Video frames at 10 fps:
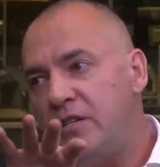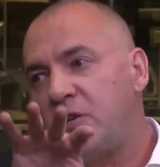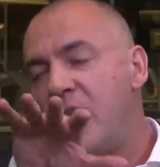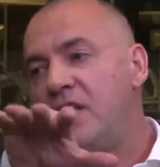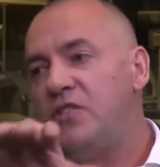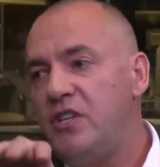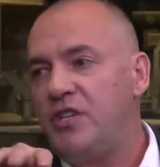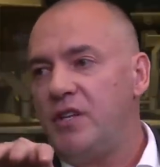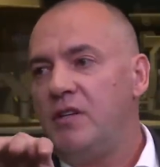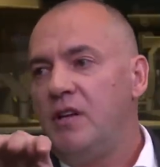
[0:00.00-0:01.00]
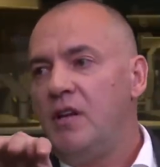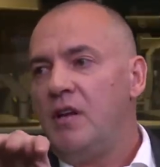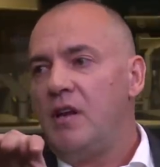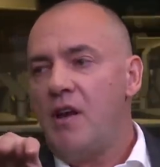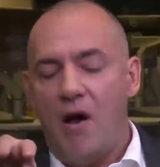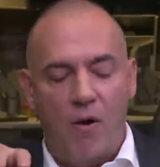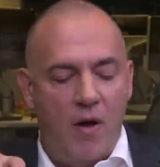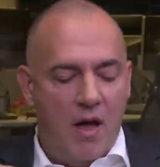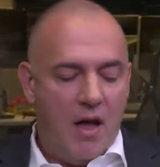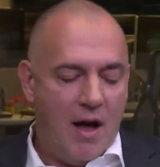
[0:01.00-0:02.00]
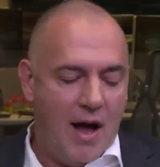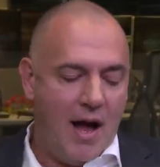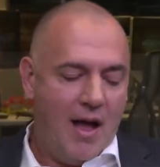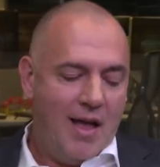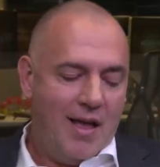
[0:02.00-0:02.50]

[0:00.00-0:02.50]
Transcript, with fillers: transition, you know, uh,